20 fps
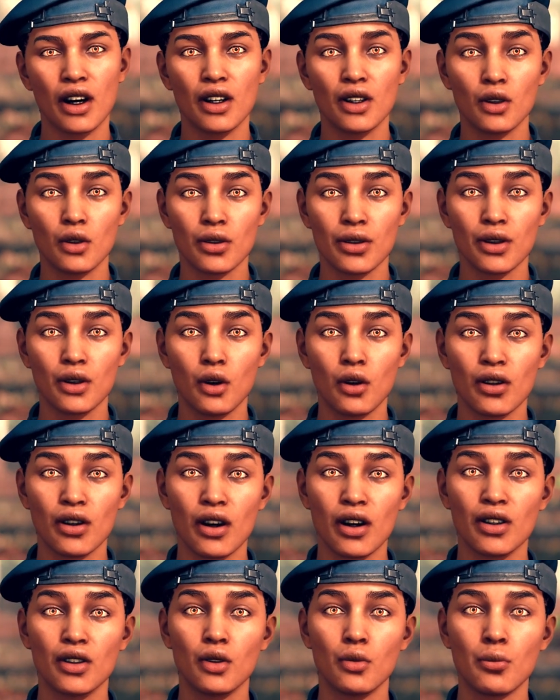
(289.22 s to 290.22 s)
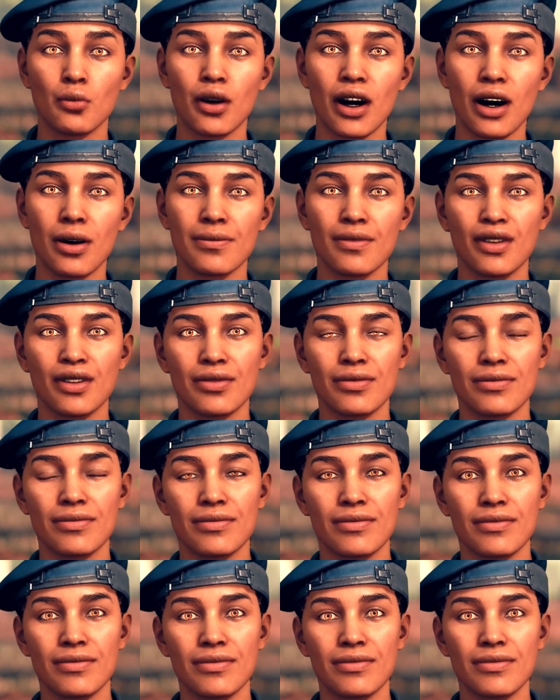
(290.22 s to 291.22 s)
Not a good look on you, Captain.
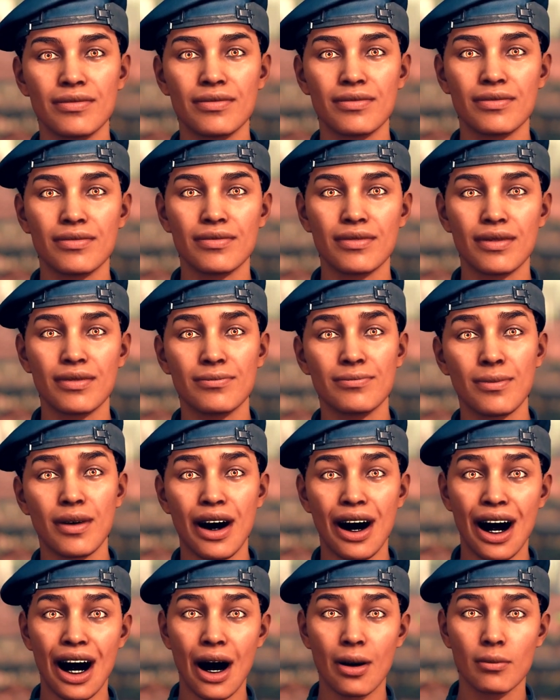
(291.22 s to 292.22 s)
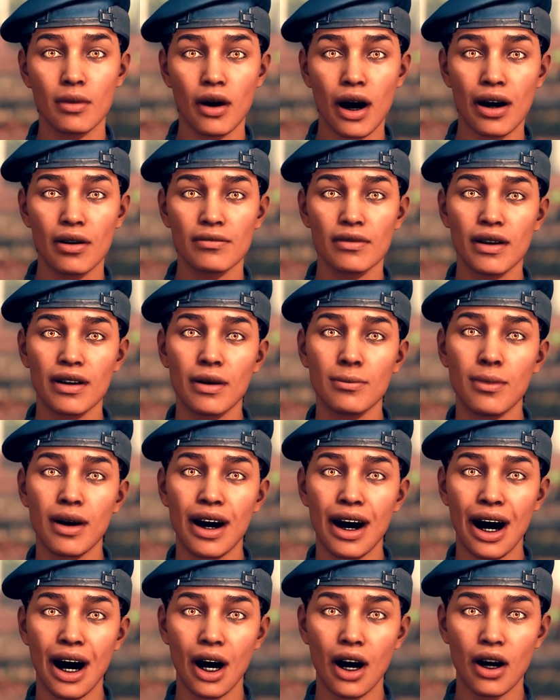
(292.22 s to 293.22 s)
But I am grateful to
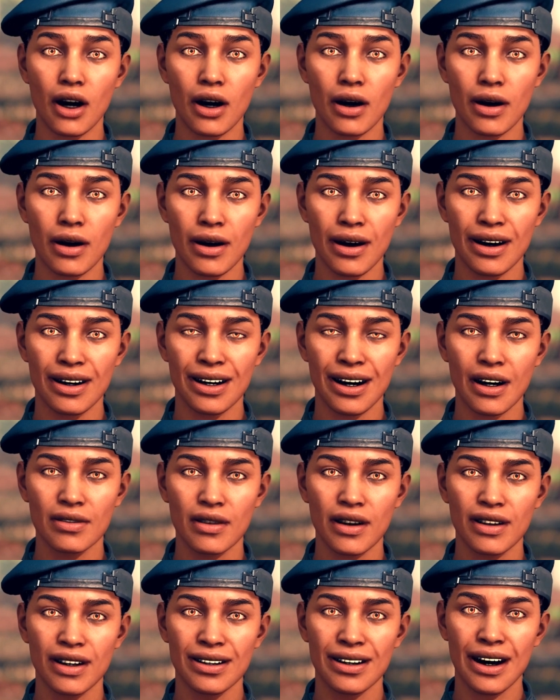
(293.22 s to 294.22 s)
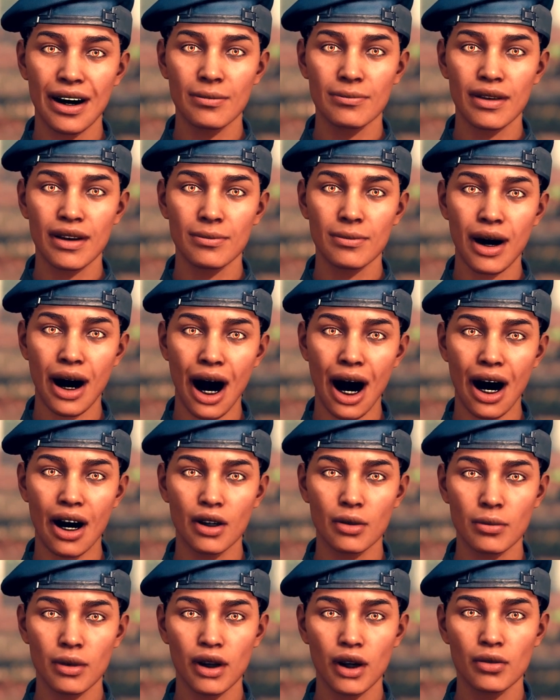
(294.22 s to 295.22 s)
be here. Leaving the TMD
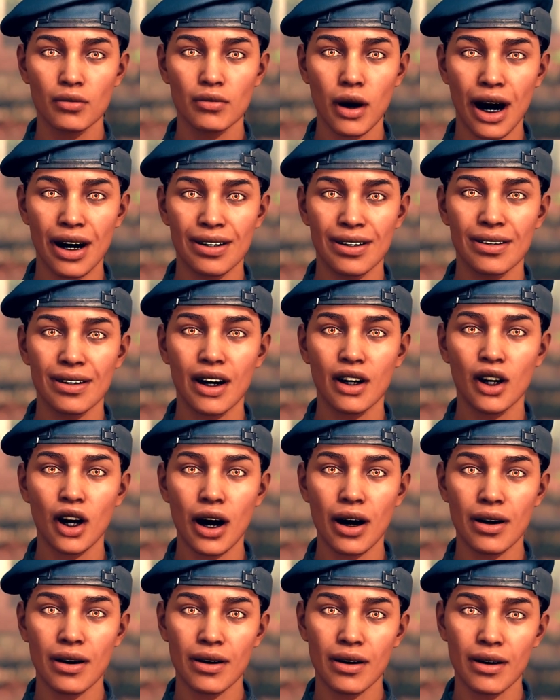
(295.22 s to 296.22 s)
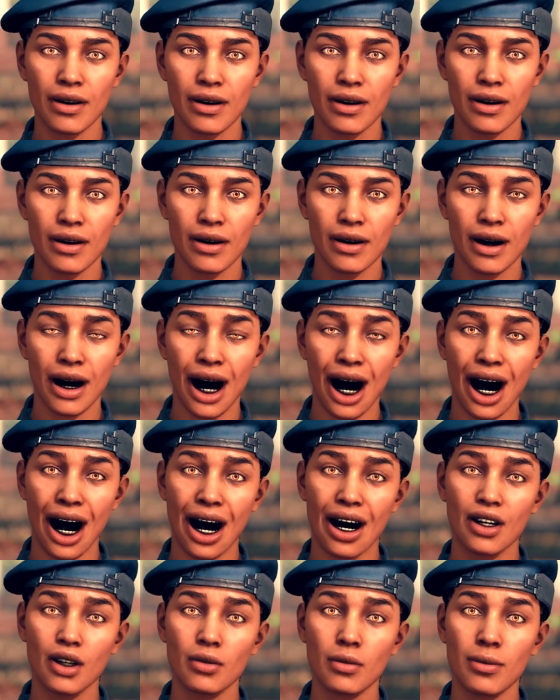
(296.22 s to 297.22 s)
behind was the right decision. I
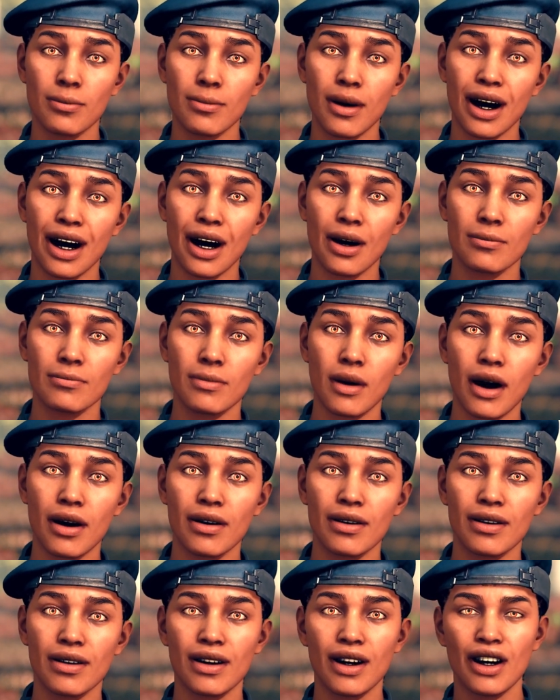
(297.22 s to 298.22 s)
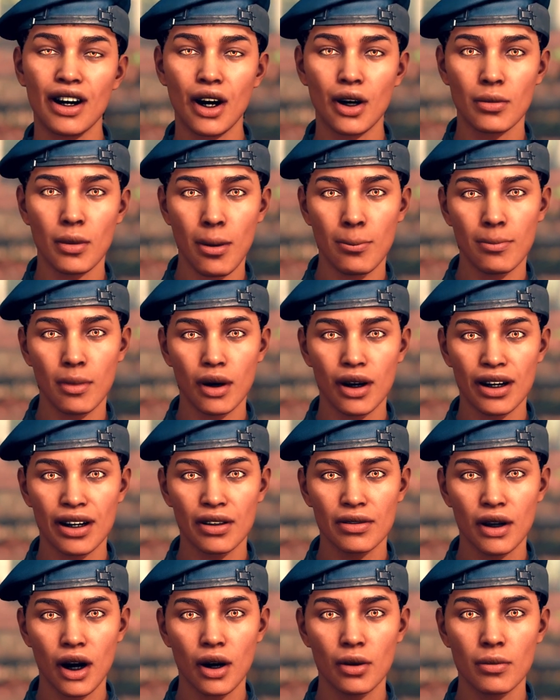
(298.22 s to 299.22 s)
hate to admit it, but You and
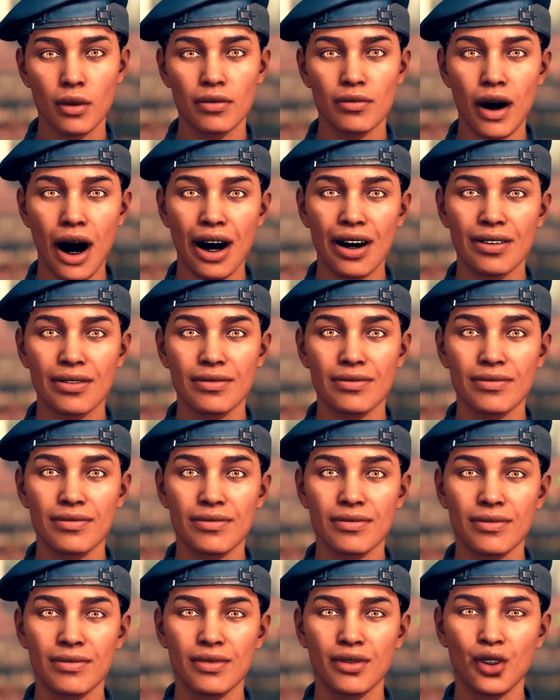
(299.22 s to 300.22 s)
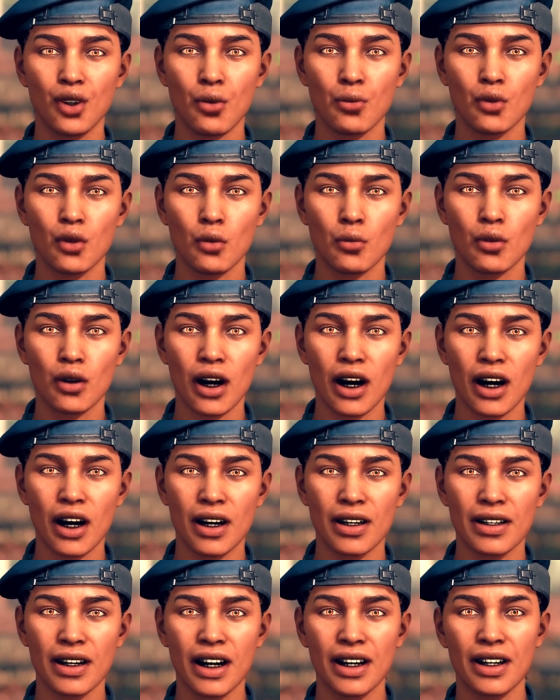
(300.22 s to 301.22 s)
Percival were right. Don't you
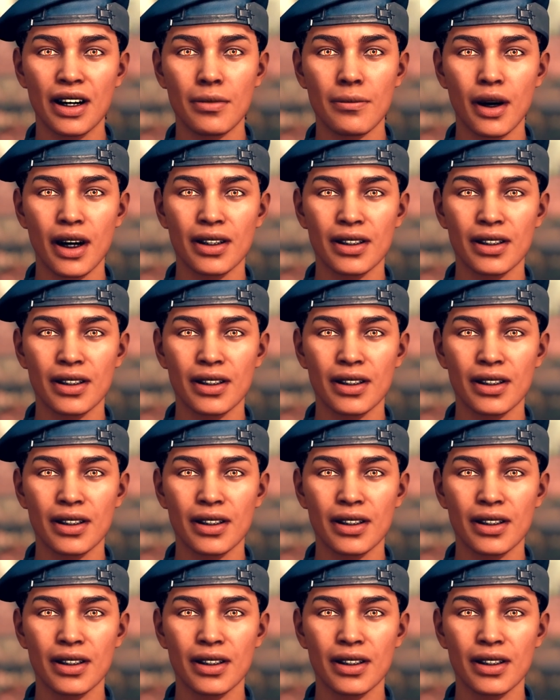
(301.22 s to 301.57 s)
dare tell him